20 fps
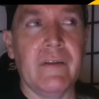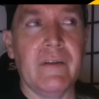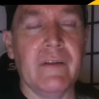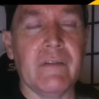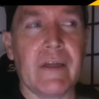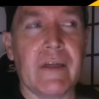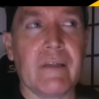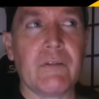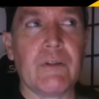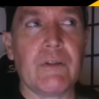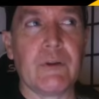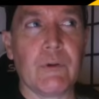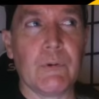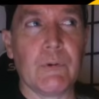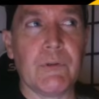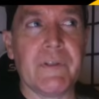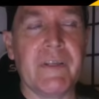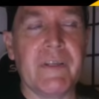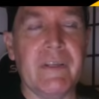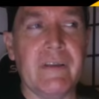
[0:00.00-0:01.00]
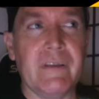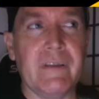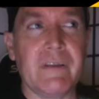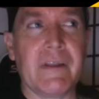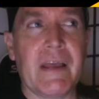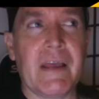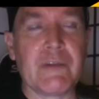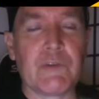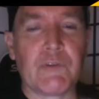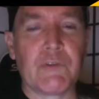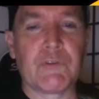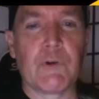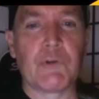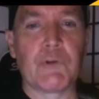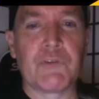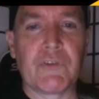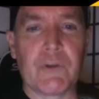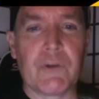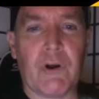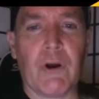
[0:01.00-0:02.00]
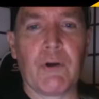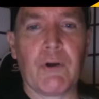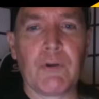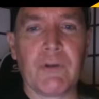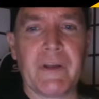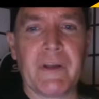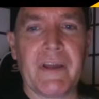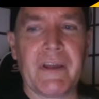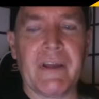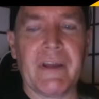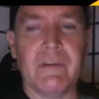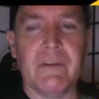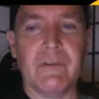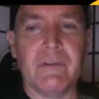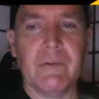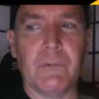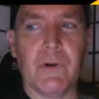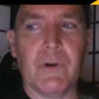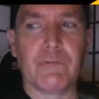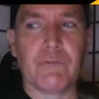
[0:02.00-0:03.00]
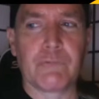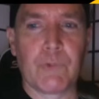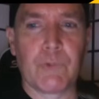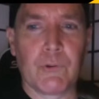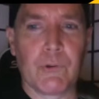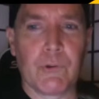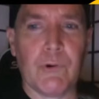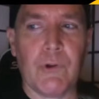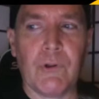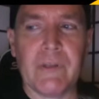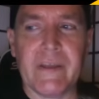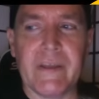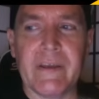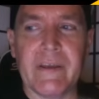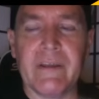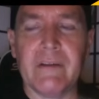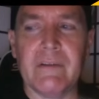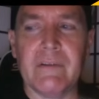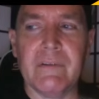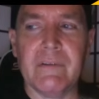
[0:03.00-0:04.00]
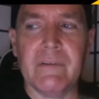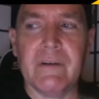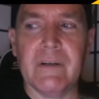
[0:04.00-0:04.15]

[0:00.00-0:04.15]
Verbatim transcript: like literally the National Socialist Heartland was rural and